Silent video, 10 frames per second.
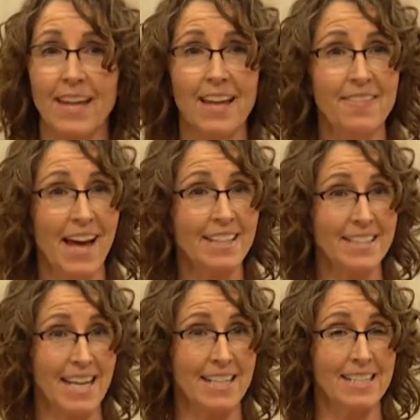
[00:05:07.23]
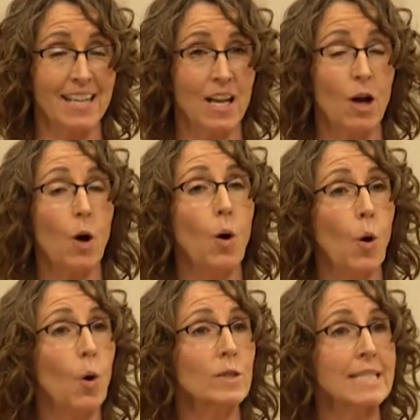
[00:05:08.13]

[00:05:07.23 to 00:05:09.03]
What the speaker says: And that takes a whole